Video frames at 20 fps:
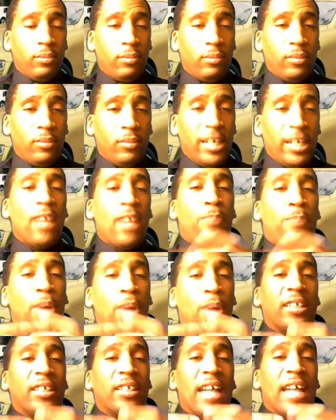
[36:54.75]
Any
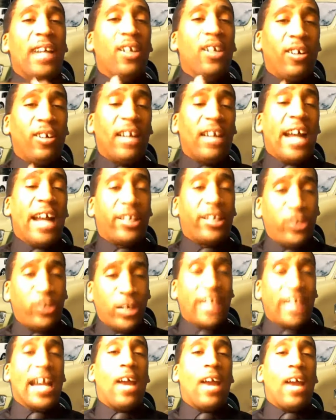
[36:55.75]
person that look like you
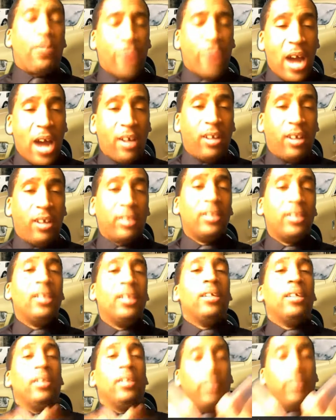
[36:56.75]
that got a product,
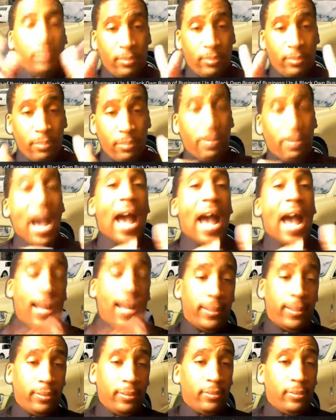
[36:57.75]
buy it.
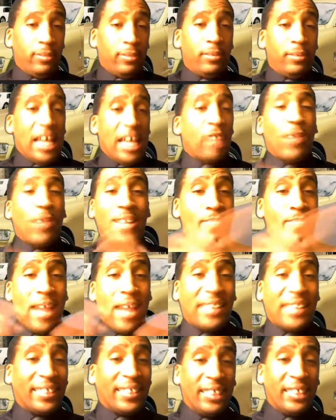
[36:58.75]
That's what the
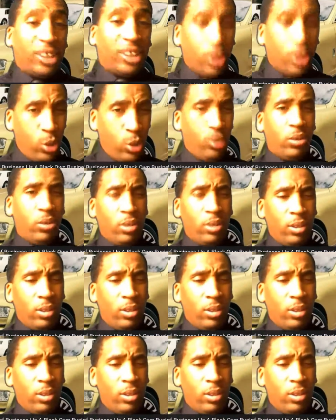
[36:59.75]
Mexicans do.